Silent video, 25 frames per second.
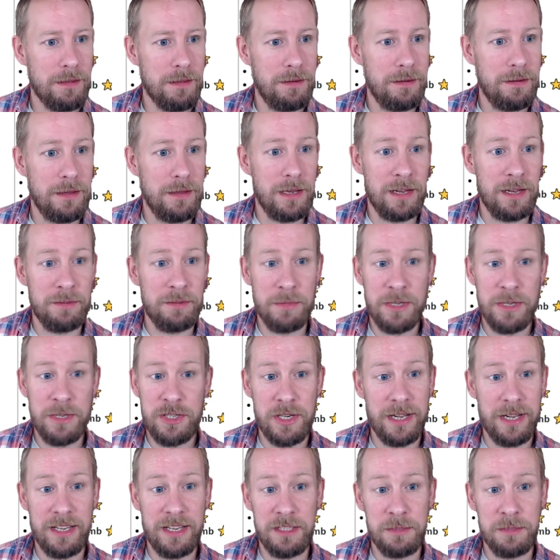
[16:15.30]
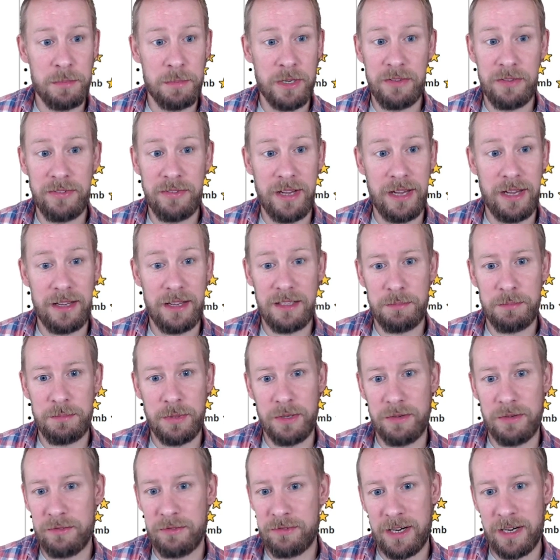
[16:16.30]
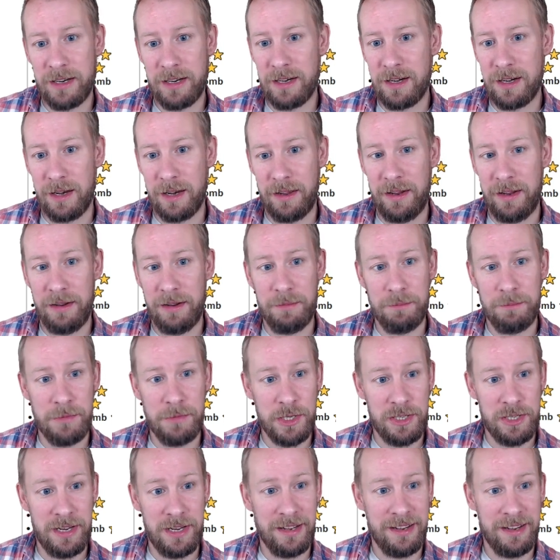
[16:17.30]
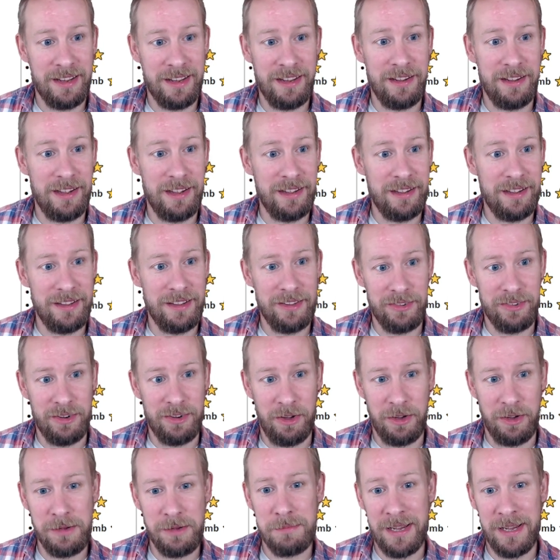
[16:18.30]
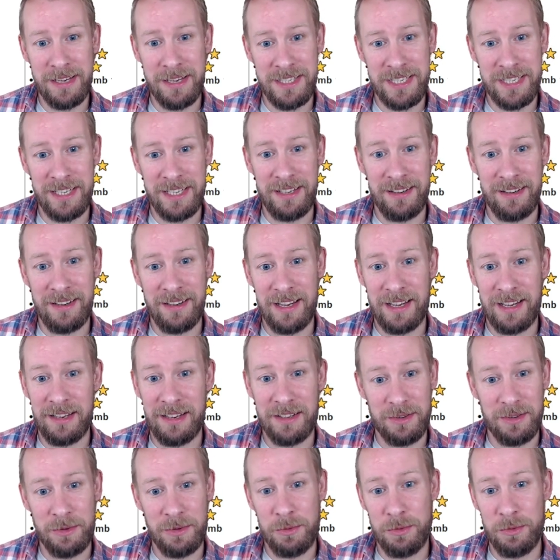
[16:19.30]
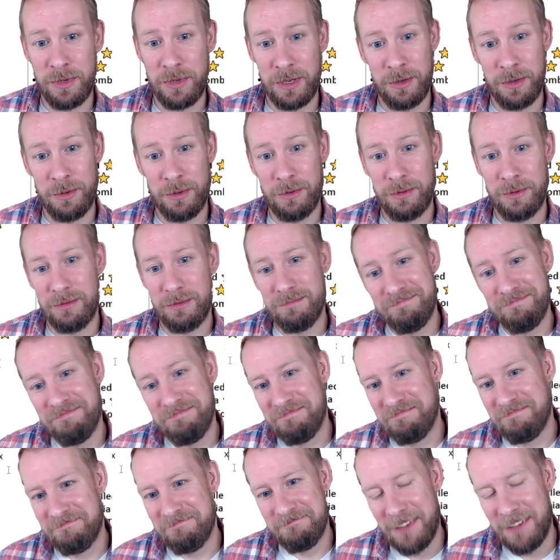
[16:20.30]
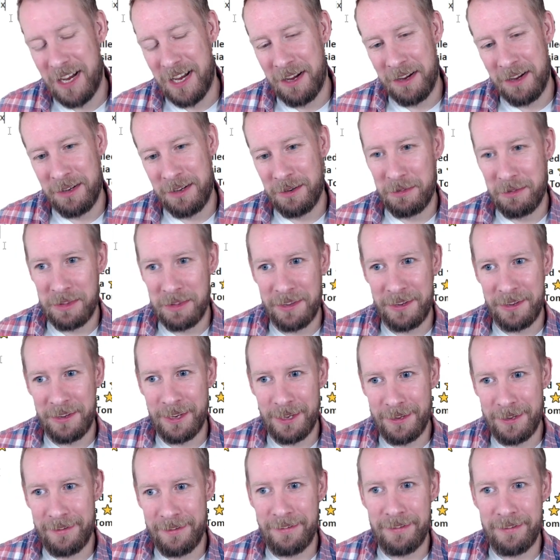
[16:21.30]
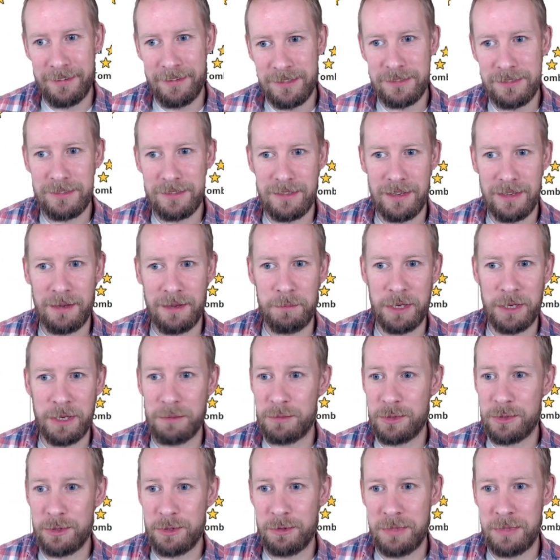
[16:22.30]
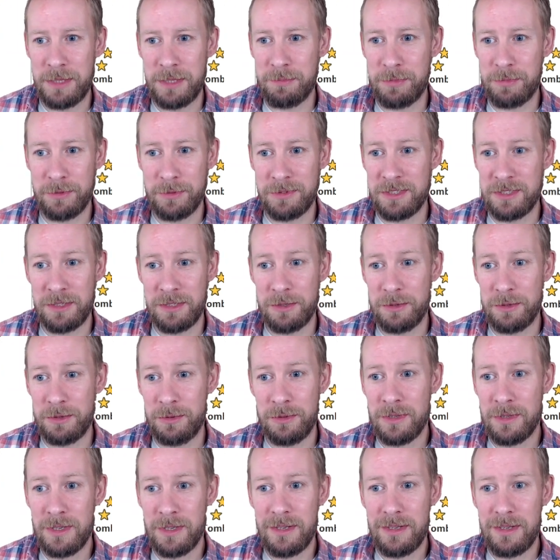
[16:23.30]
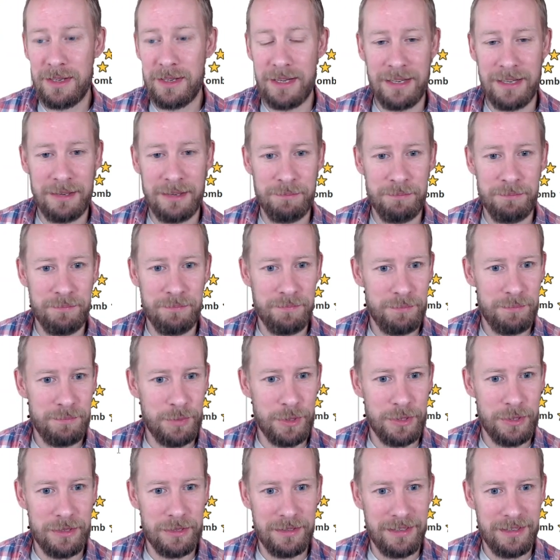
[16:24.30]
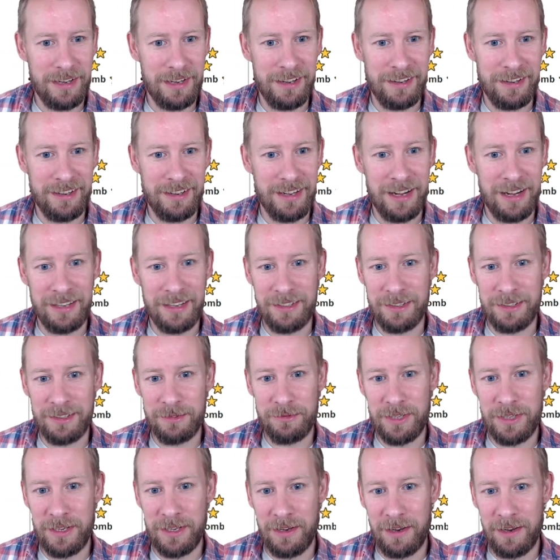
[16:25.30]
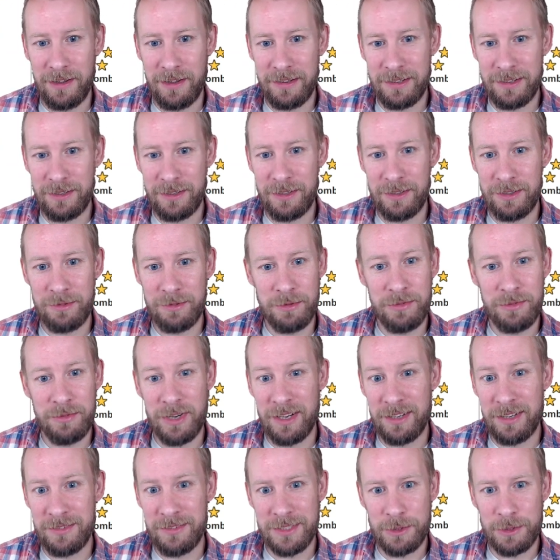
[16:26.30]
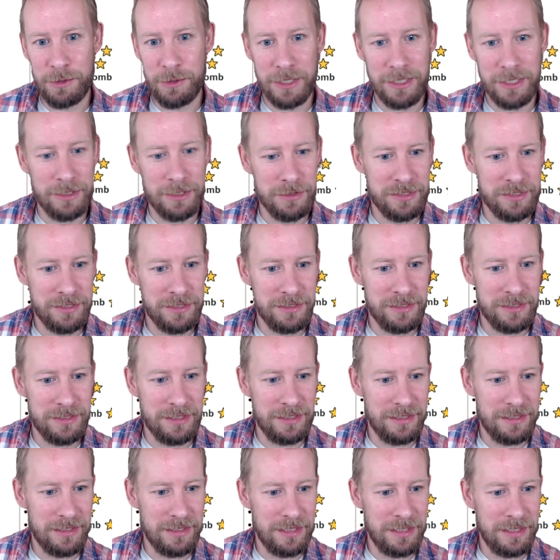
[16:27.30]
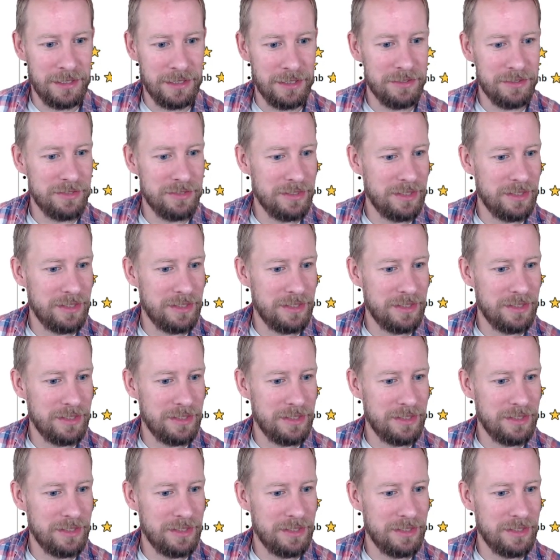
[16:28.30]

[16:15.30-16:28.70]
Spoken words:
Mishinaki's perfect, but frankly, Mishinaki is nightmare tier, and Uko, I don't think is. I mean, I'm sure people do, but I don't feel like her revive is quite consistent enough.